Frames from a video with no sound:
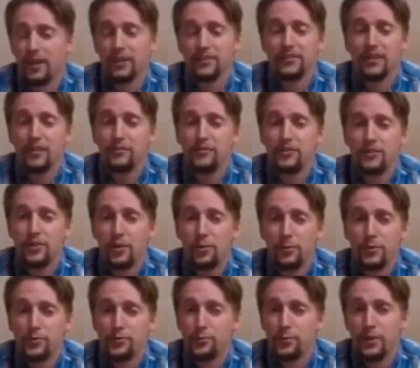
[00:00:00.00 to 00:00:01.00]
I'd love to know
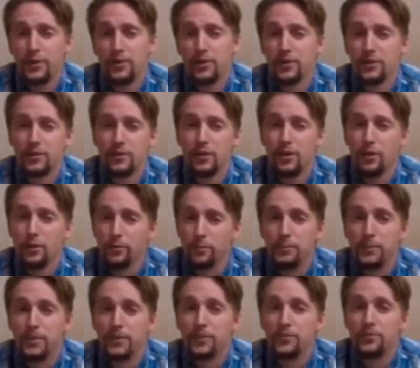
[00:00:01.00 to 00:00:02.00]
which way you're going to go
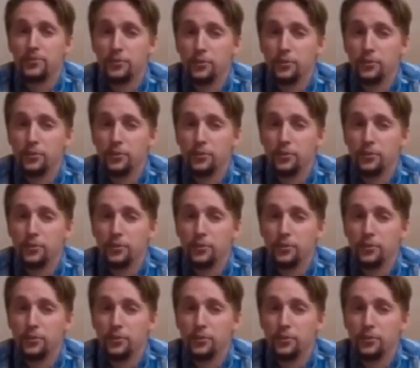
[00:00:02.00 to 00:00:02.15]
because